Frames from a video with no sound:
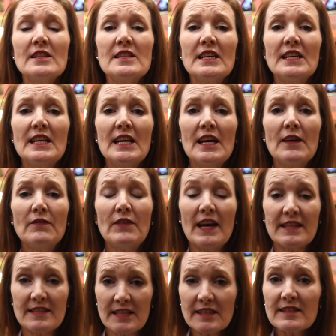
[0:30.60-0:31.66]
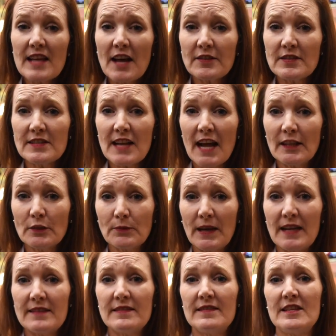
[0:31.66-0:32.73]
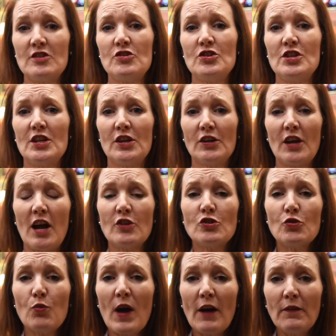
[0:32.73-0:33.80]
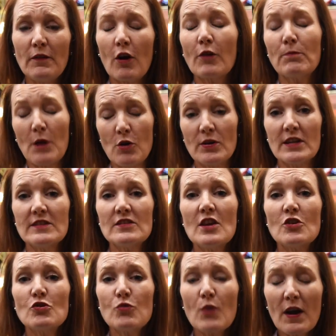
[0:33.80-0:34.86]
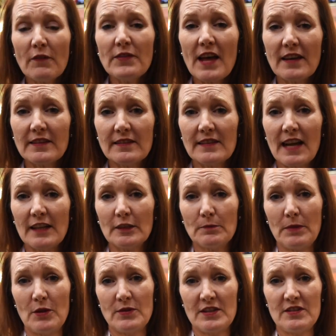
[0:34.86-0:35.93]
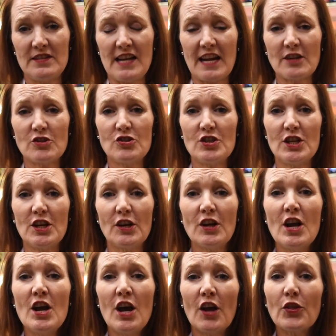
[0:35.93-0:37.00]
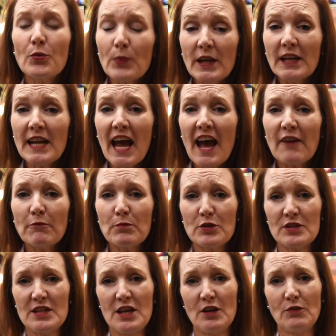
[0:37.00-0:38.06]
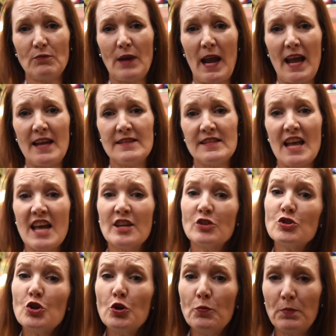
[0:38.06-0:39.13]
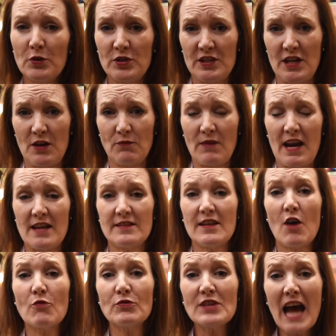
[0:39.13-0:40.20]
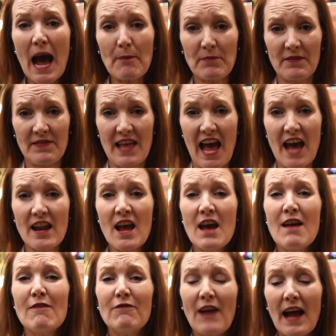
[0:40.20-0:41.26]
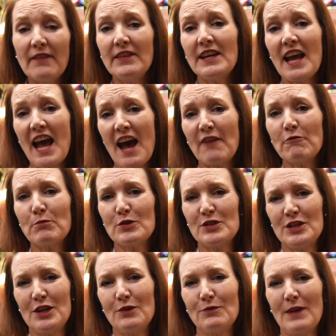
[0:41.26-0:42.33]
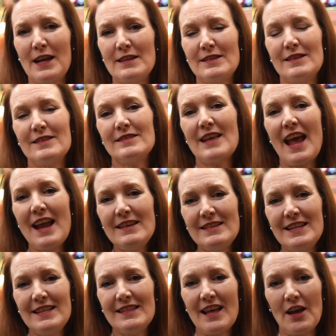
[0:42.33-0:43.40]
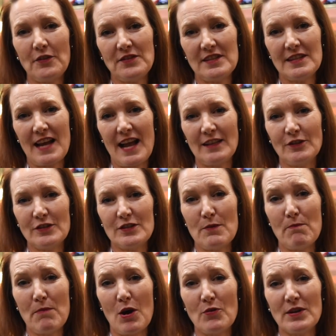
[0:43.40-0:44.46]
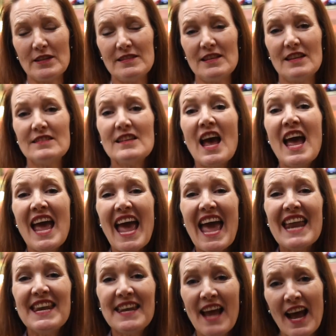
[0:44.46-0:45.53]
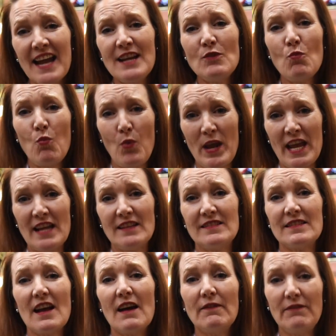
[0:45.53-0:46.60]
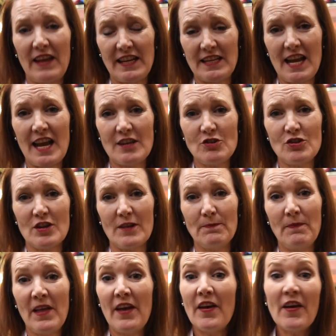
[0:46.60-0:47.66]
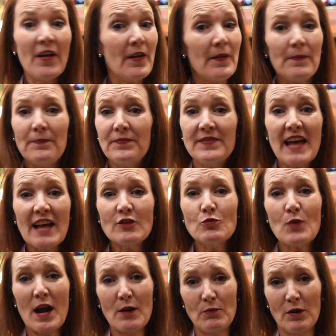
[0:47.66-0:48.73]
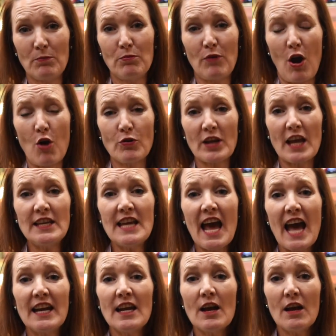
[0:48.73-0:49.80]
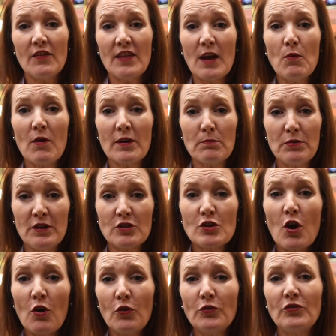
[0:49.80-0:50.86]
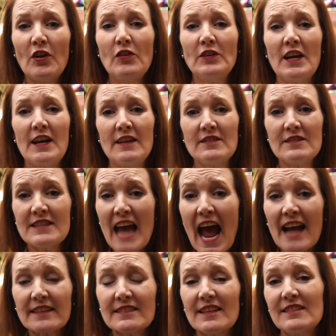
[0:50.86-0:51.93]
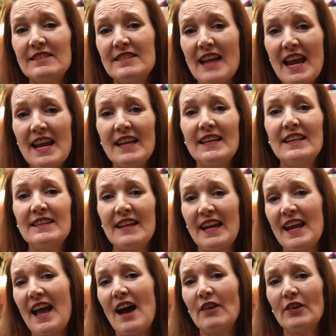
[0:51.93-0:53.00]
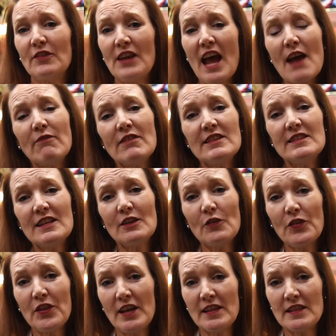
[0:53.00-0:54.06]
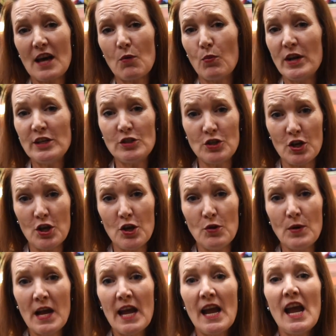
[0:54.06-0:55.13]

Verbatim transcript: to give a $6,000 raise this year, a 12 or bonus, $12,000 bonus next year, a 3.5% raise, and a 2% raise on top of that. 5.5% raises, $18,000 in bonuses, and nine weeks of vacation. That's why we're broke. Yet they want to put tolls on us, tax us day in and day out on every single thing that we do,